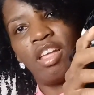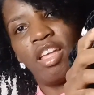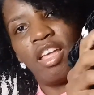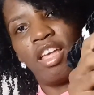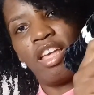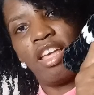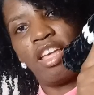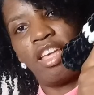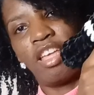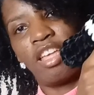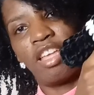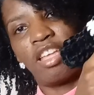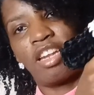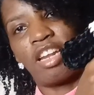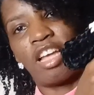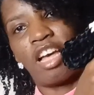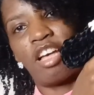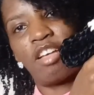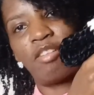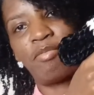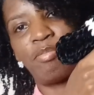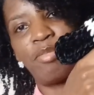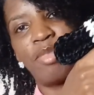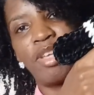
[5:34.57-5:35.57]
And
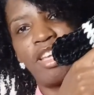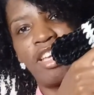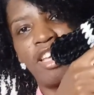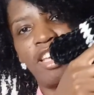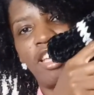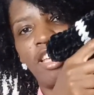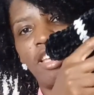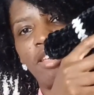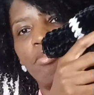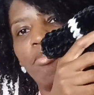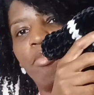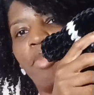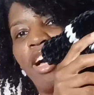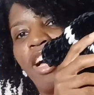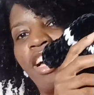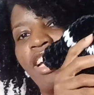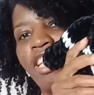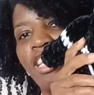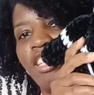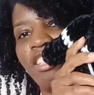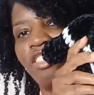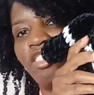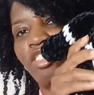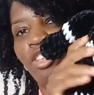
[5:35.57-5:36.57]
I made my
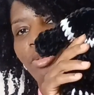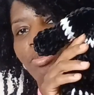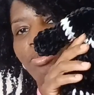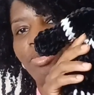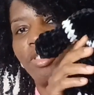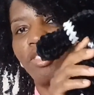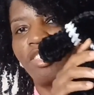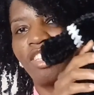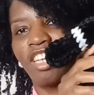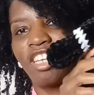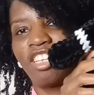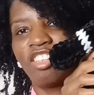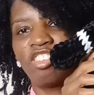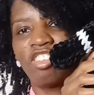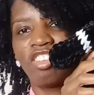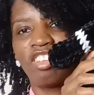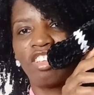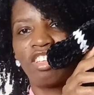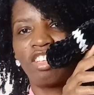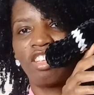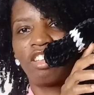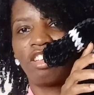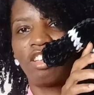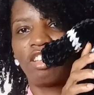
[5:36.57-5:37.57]

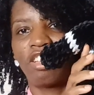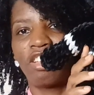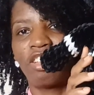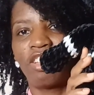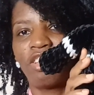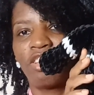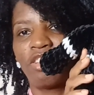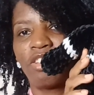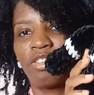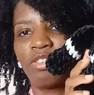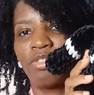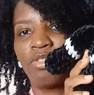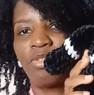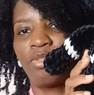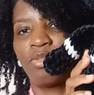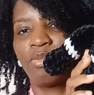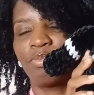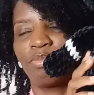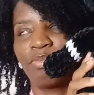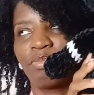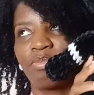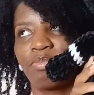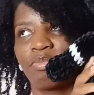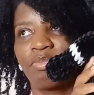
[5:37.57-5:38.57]
interpretation of
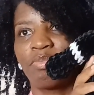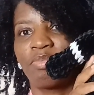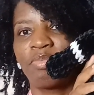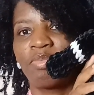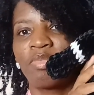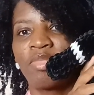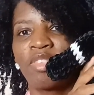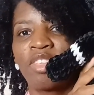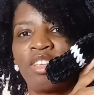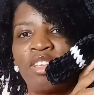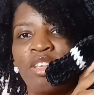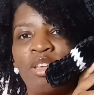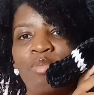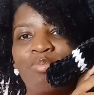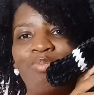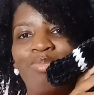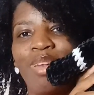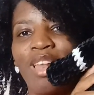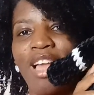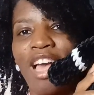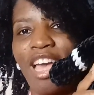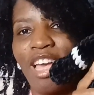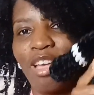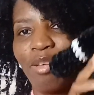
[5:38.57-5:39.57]

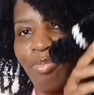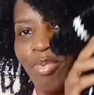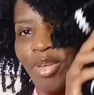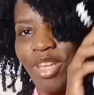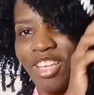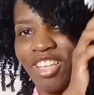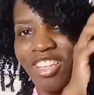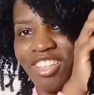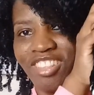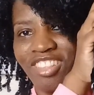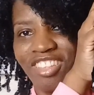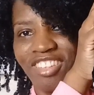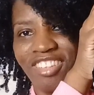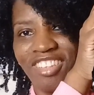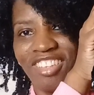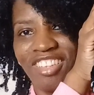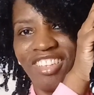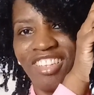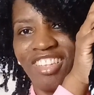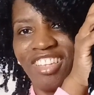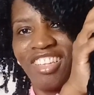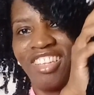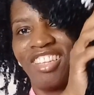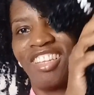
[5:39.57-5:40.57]
Black
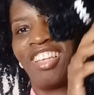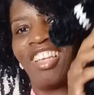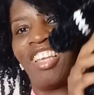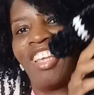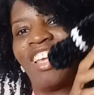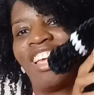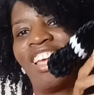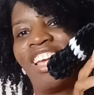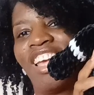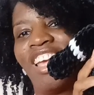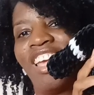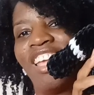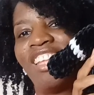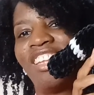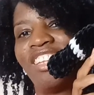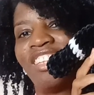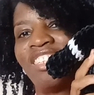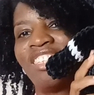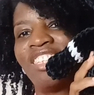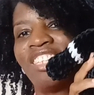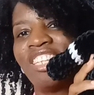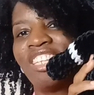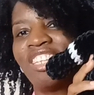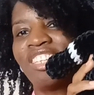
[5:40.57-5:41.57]
Panther,
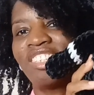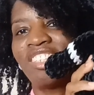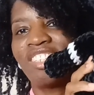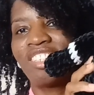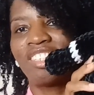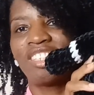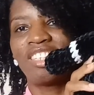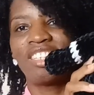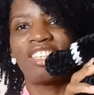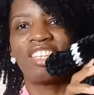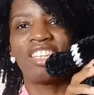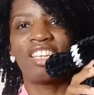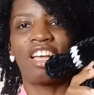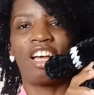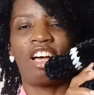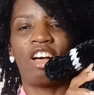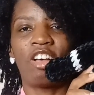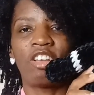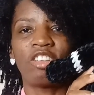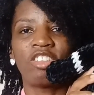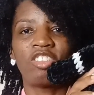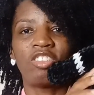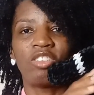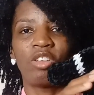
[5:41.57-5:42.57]
and this
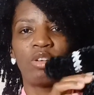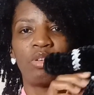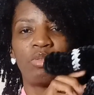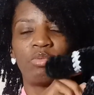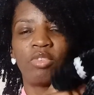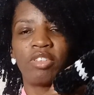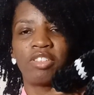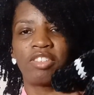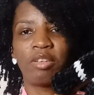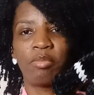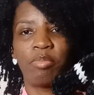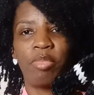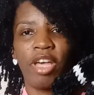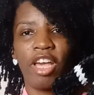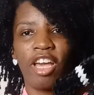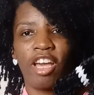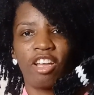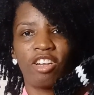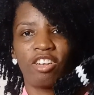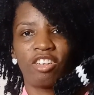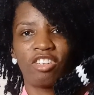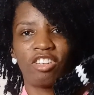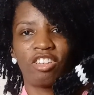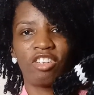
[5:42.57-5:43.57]
also was a
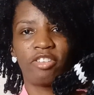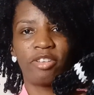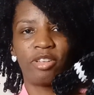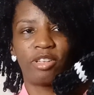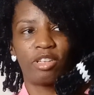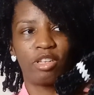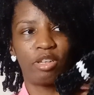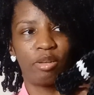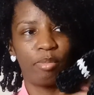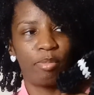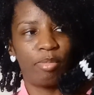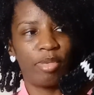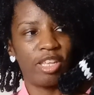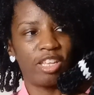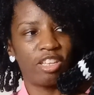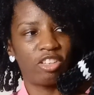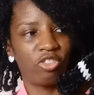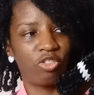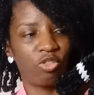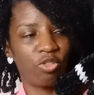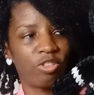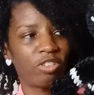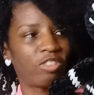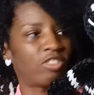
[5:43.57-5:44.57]
pattern on
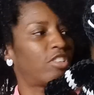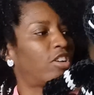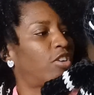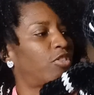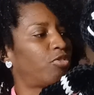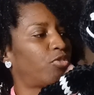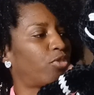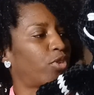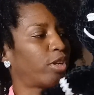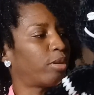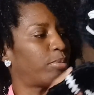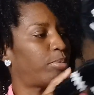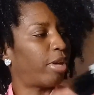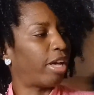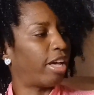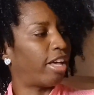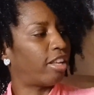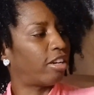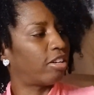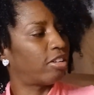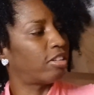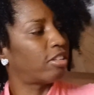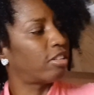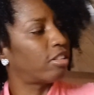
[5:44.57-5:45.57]
Pinterest, a free
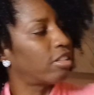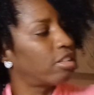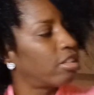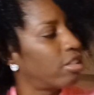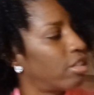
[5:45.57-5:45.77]
pattern.